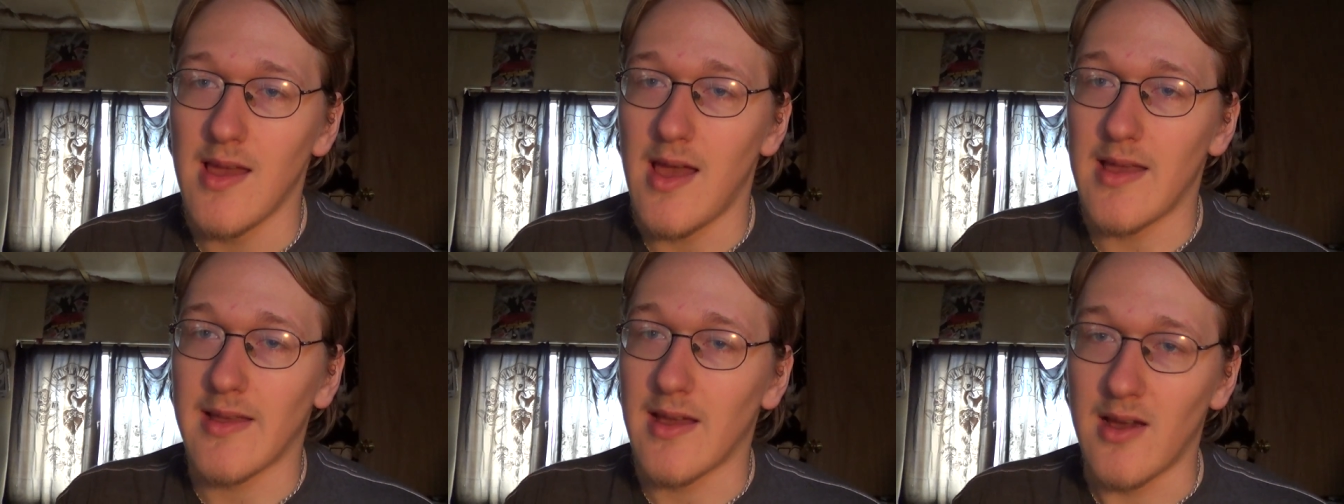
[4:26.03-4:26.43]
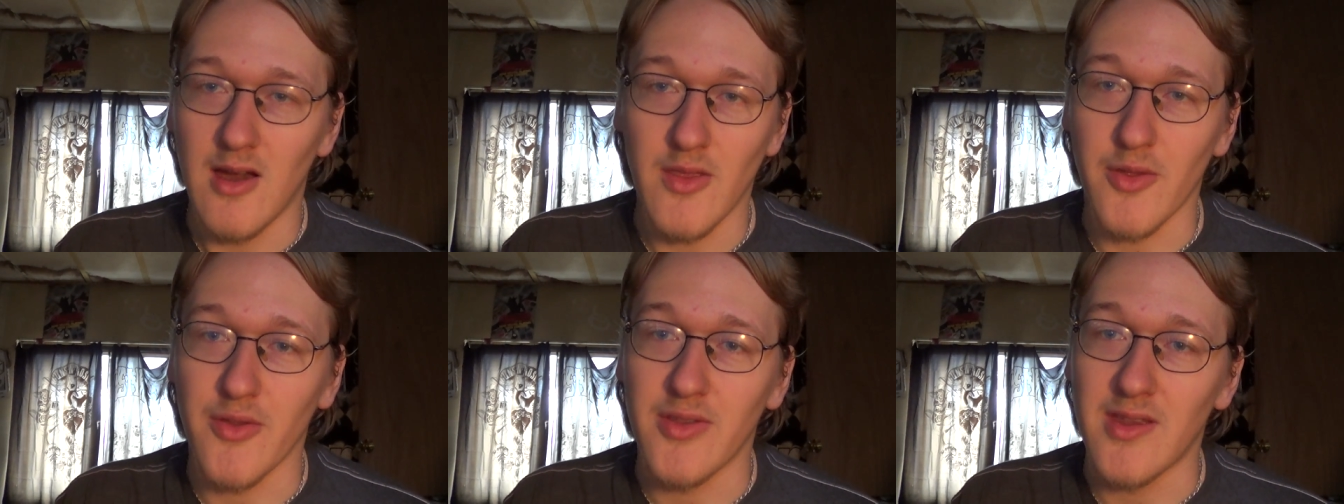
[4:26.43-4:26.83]
I got
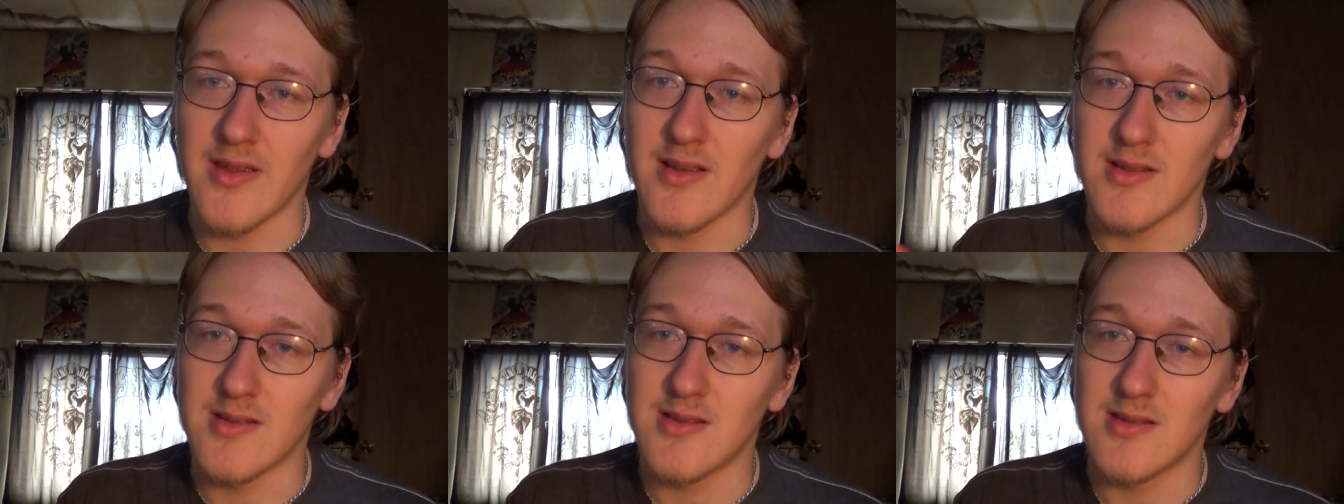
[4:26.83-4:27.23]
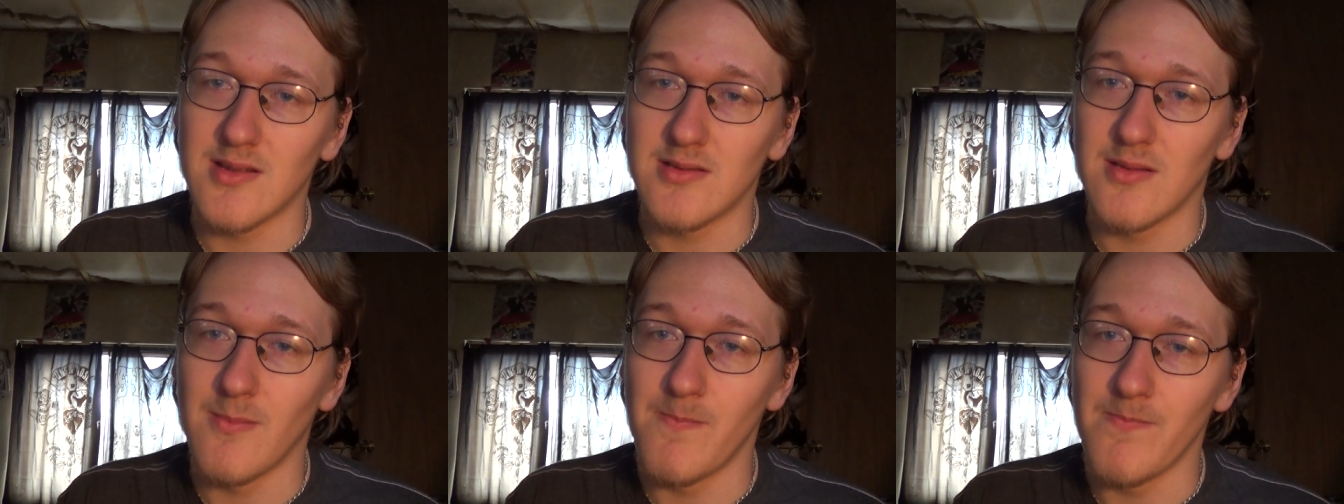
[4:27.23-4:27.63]
other
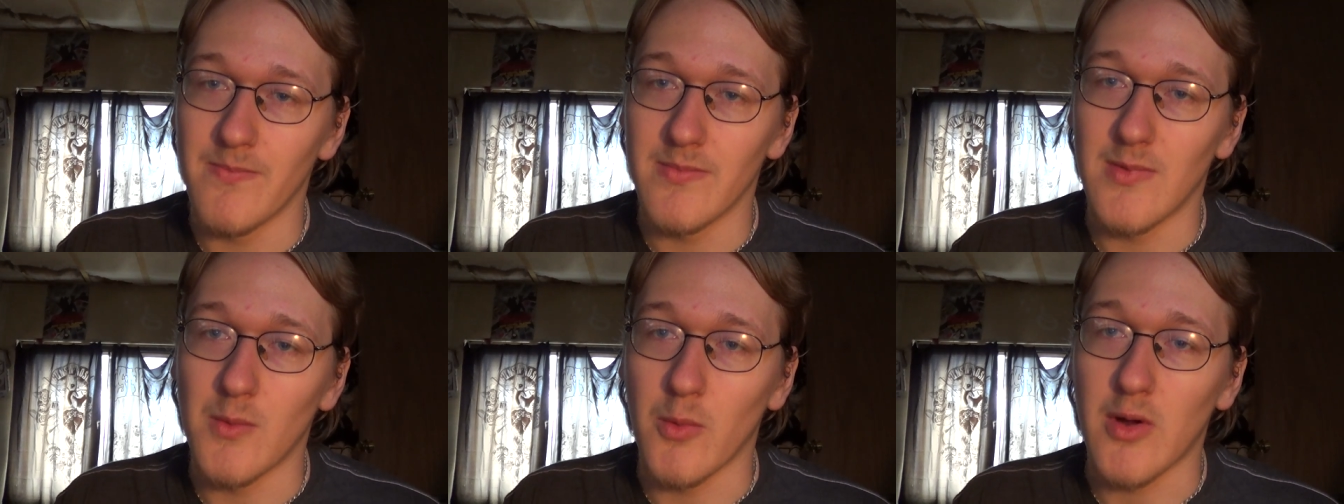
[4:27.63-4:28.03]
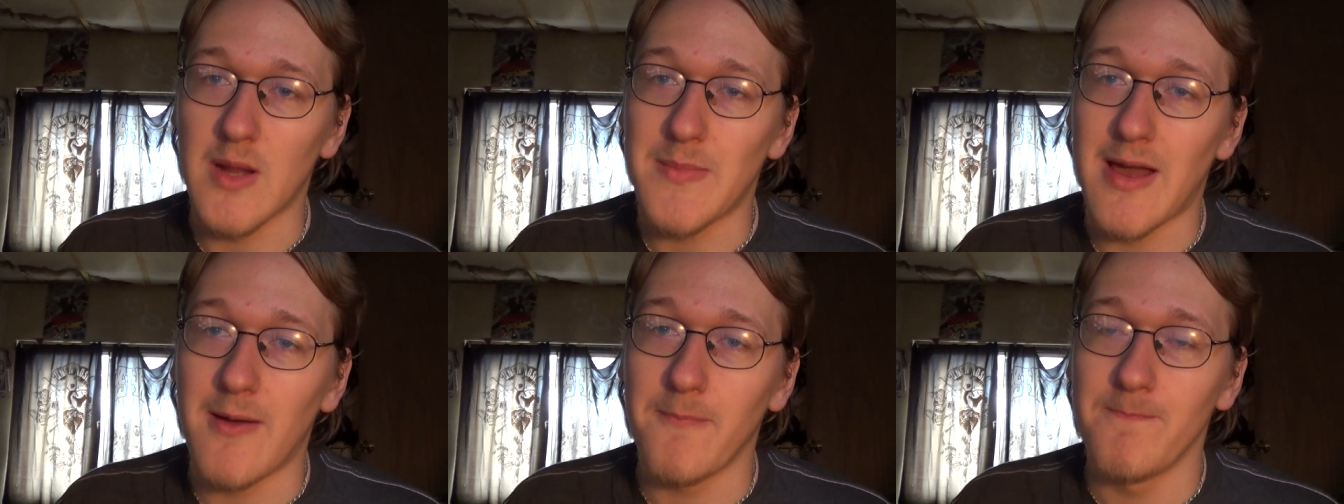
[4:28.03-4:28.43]
things to worry
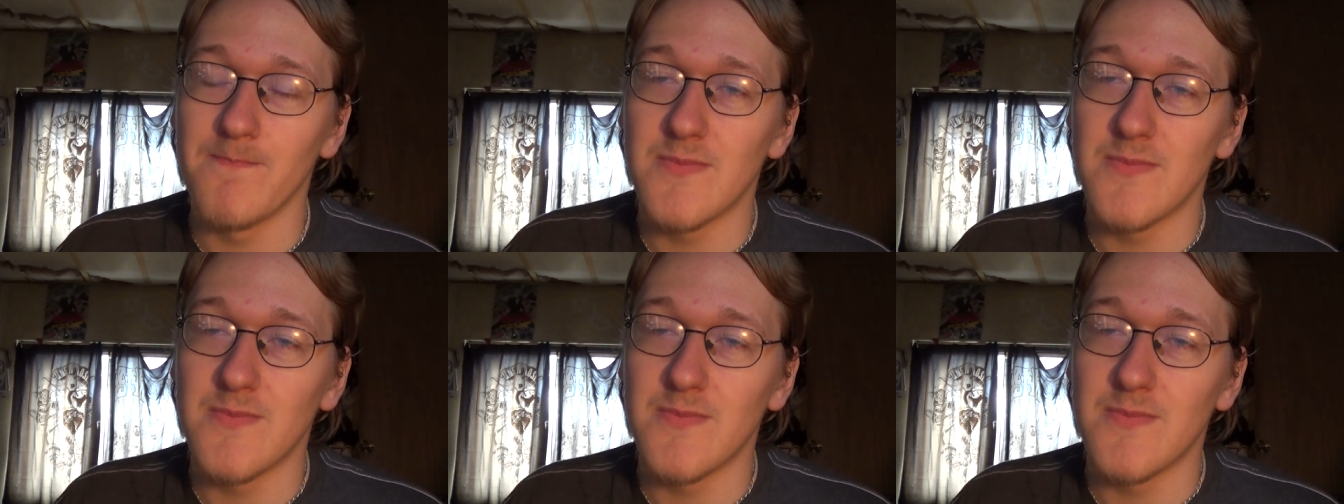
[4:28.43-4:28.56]
about.